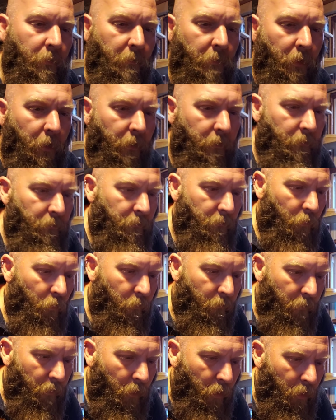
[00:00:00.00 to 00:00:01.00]
But
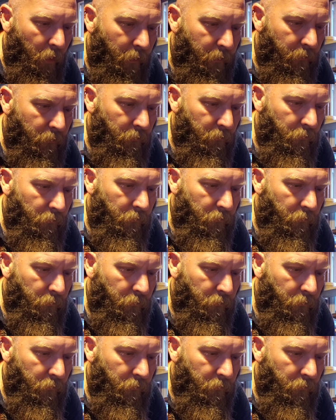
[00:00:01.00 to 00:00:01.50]
moving on,